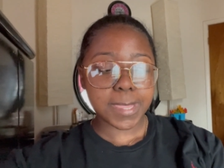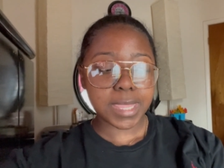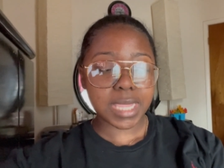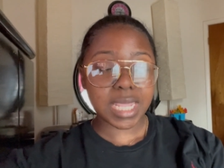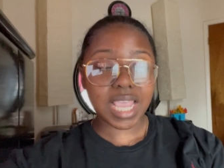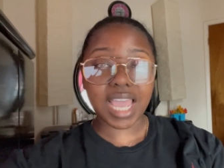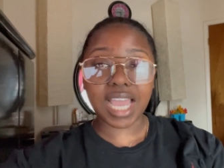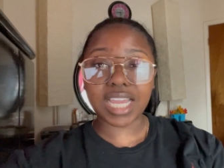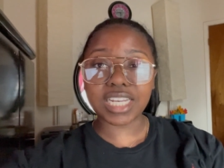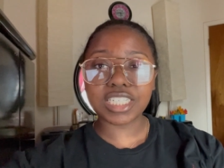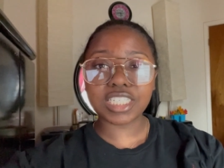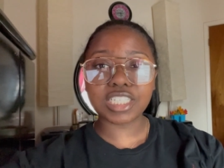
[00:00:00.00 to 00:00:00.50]

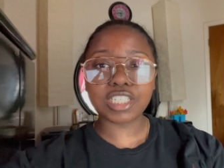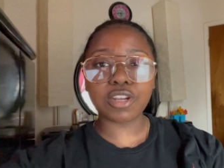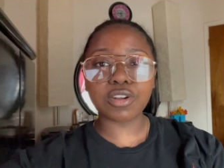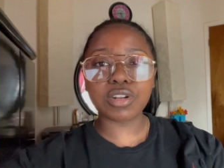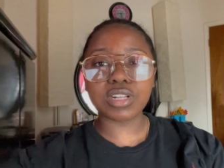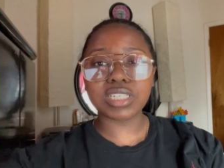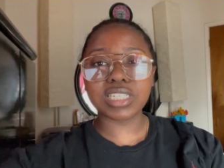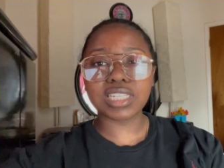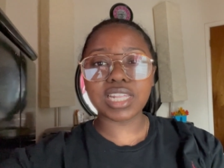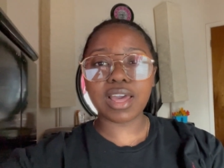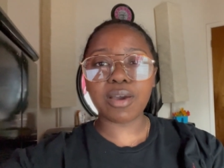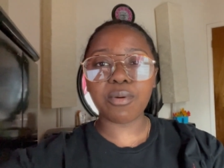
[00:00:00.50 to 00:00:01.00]
I just
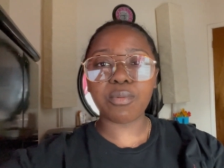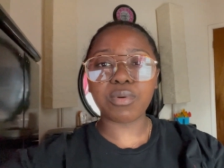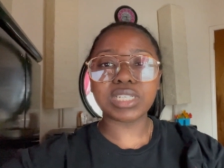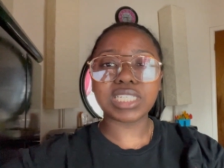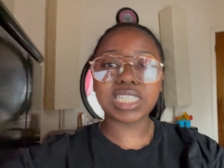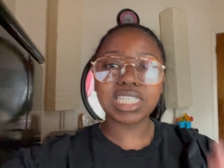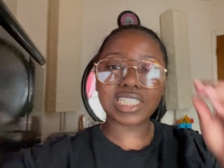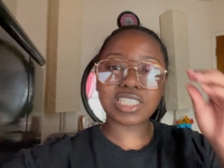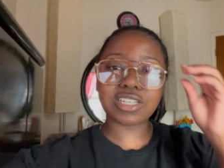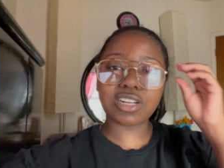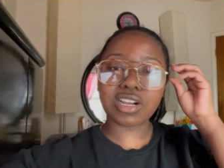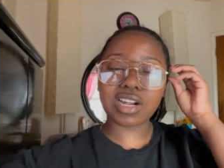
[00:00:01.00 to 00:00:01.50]
noticed that once
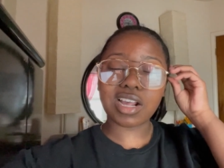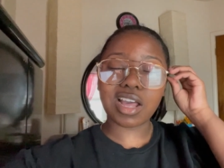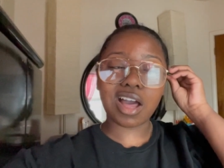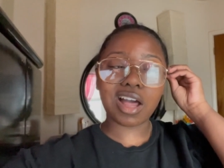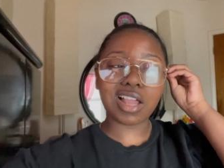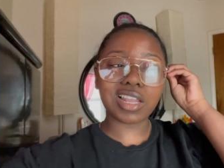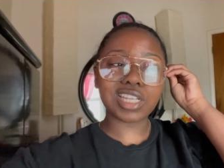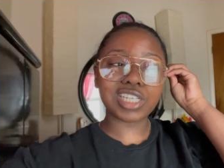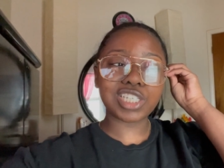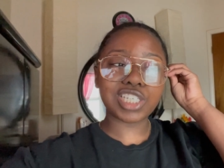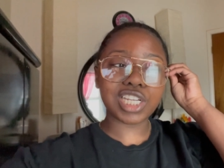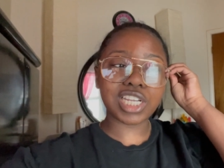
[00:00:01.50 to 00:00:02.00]
I started
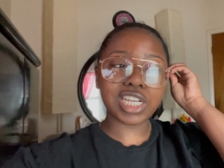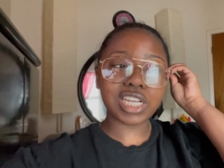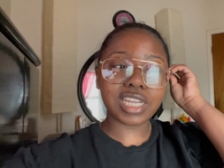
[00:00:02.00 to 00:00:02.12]
college,